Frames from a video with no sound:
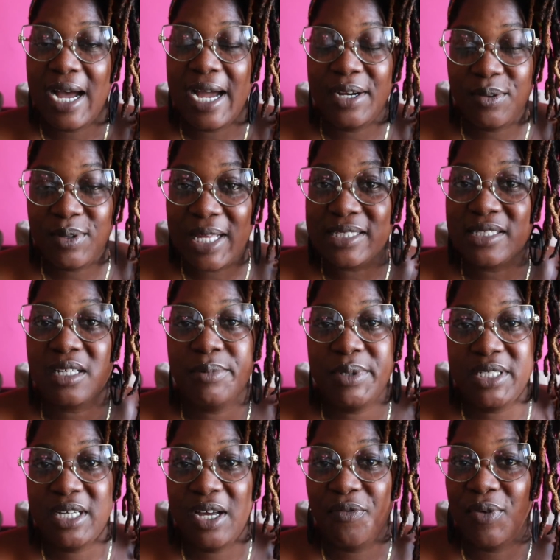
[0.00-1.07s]
I know that's going to be
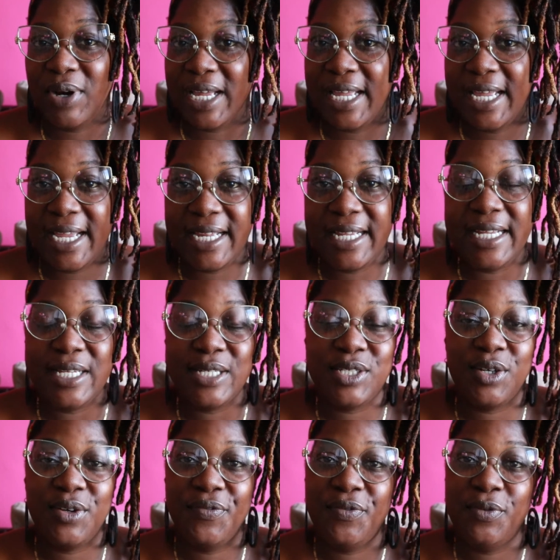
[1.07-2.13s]
tough when I can't eat
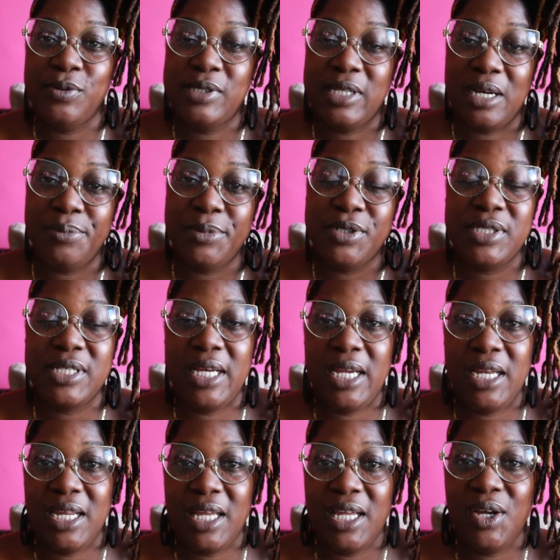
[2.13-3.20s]
certain foods that I'm used to
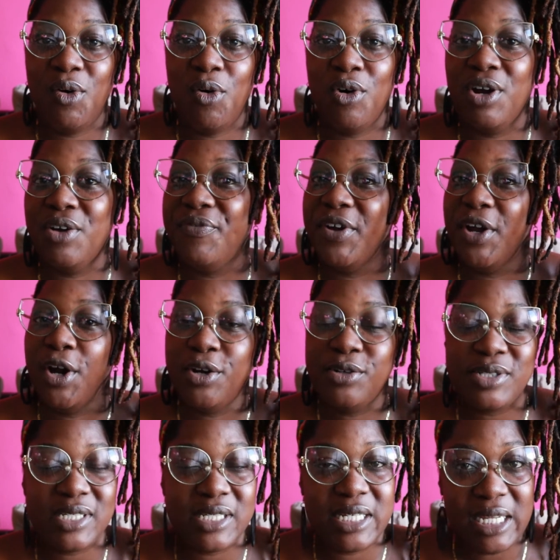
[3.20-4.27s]
eating, or if it
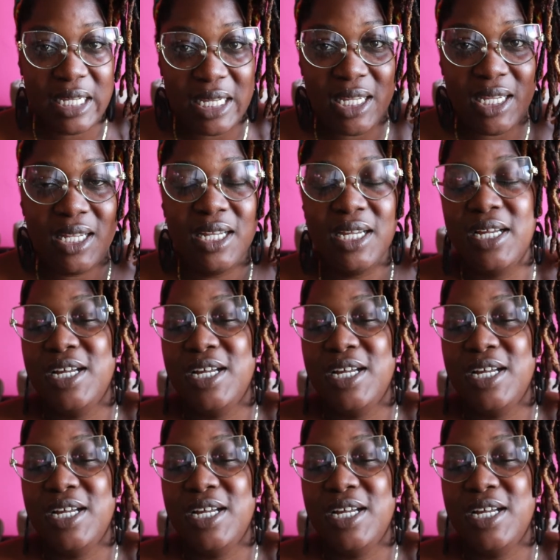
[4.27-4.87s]
hurts to eat.